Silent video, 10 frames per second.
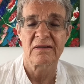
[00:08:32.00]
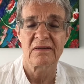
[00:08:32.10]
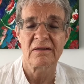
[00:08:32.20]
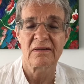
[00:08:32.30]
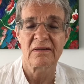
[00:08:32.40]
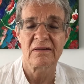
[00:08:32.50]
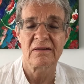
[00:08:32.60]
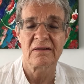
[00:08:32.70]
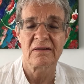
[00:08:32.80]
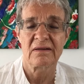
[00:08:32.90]

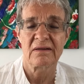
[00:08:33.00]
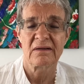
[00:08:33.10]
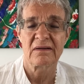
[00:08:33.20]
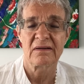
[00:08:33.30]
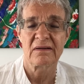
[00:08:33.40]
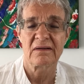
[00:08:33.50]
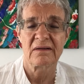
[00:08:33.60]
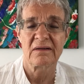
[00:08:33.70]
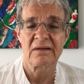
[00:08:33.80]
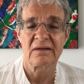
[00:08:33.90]

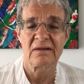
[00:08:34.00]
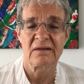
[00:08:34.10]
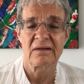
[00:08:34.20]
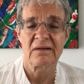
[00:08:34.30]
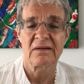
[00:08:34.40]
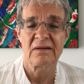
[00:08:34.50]
(silence)